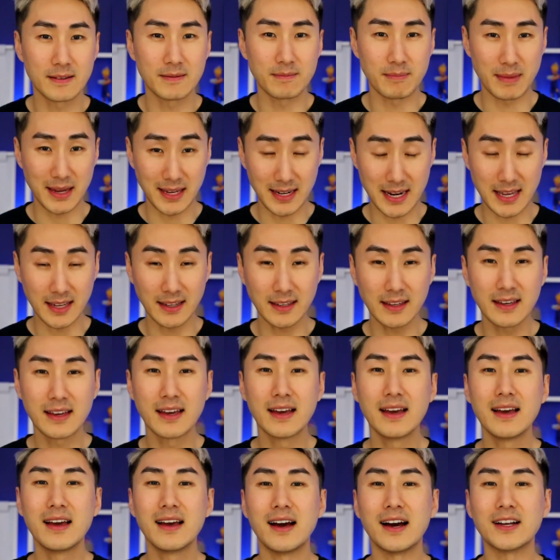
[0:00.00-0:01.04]
Meaning,
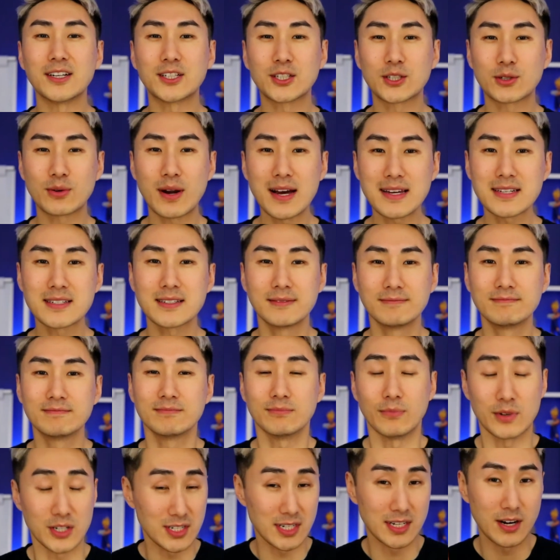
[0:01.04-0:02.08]
a trust,
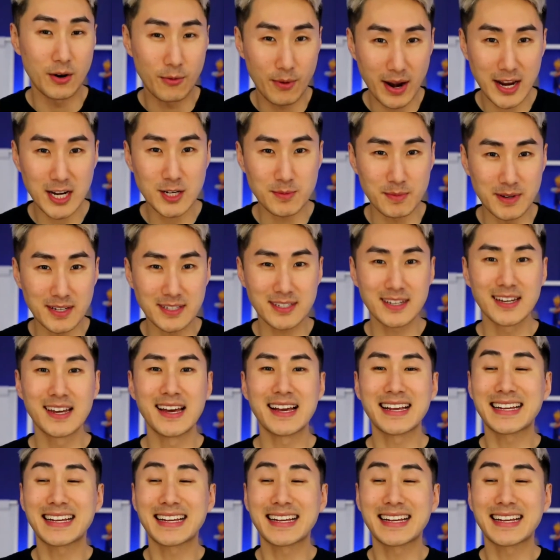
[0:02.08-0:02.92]
which is an arrangement,